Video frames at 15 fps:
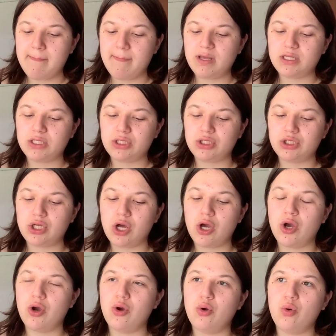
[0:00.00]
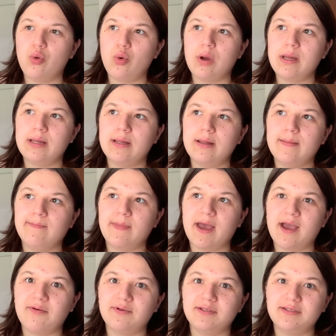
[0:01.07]
So
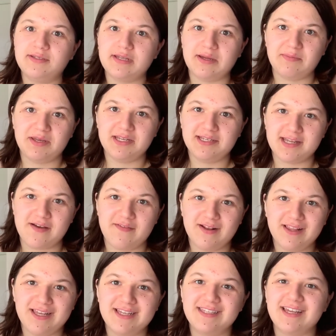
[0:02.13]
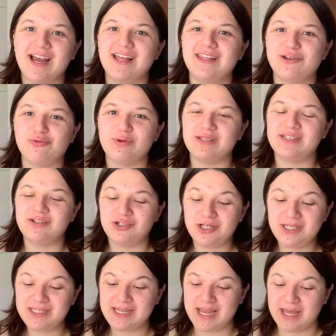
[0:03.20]
that was, I mean, definitely a sign that it wasn't
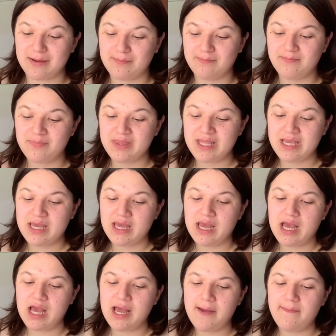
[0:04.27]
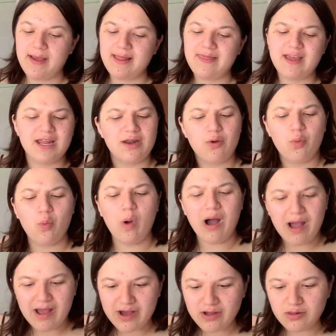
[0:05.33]
just him. And then
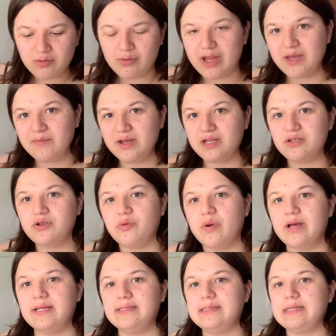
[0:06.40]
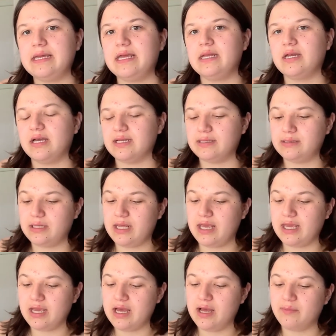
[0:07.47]
while Raymond was in
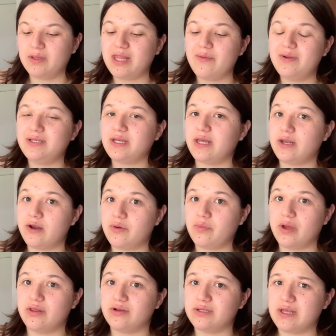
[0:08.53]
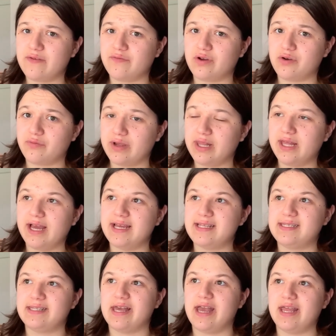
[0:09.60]
custody, Clementine and her brother Zephyrin
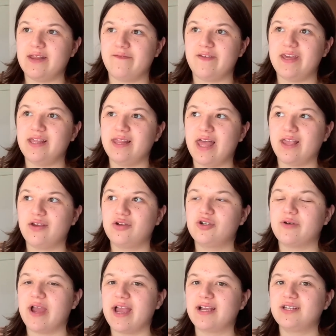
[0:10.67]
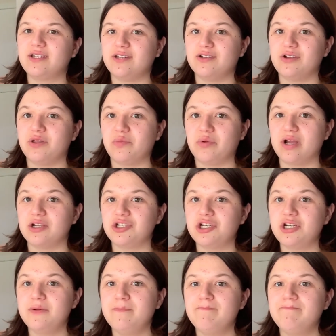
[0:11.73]
realized that if he like cracked under the pressure,